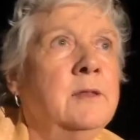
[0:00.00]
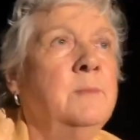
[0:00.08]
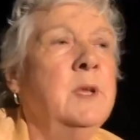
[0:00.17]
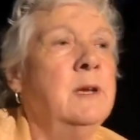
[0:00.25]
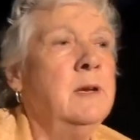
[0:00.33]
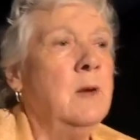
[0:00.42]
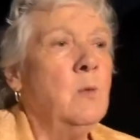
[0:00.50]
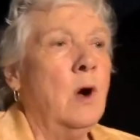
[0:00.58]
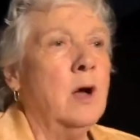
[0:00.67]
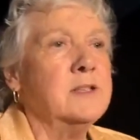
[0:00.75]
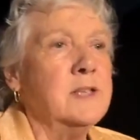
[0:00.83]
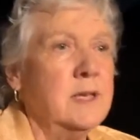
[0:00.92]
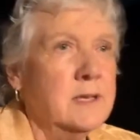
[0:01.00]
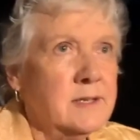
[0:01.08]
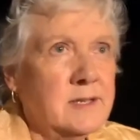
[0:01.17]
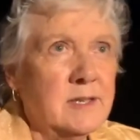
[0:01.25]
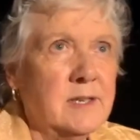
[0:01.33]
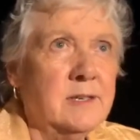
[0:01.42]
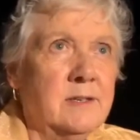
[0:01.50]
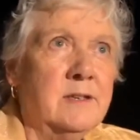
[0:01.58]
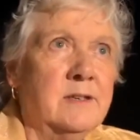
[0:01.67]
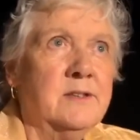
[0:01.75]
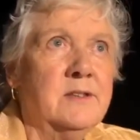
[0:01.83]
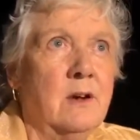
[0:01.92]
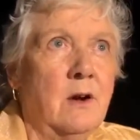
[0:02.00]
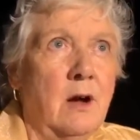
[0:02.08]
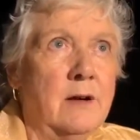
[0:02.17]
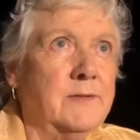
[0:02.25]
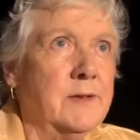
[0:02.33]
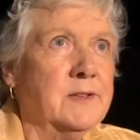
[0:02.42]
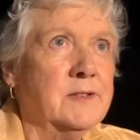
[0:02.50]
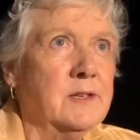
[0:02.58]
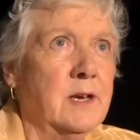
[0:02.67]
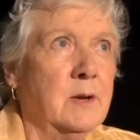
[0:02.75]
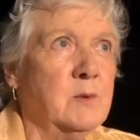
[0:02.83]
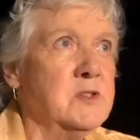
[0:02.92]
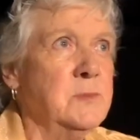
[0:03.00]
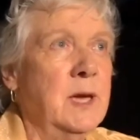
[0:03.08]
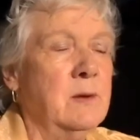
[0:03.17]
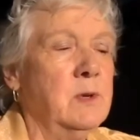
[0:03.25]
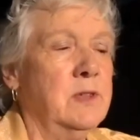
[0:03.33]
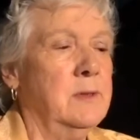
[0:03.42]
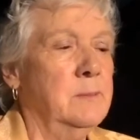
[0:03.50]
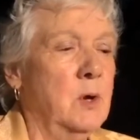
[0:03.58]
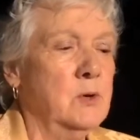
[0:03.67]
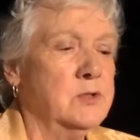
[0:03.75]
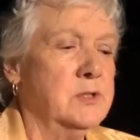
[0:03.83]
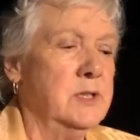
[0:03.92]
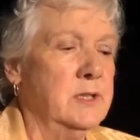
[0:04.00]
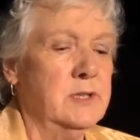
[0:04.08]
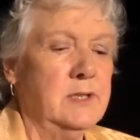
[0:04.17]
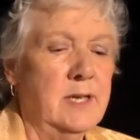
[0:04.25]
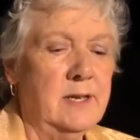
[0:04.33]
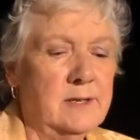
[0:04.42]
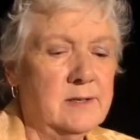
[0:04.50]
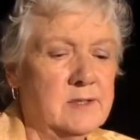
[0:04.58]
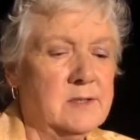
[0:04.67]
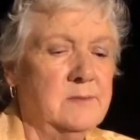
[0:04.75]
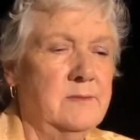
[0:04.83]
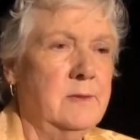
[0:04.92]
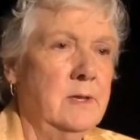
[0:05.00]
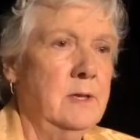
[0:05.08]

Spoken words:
The minute I walked into his office, I was met with the most intense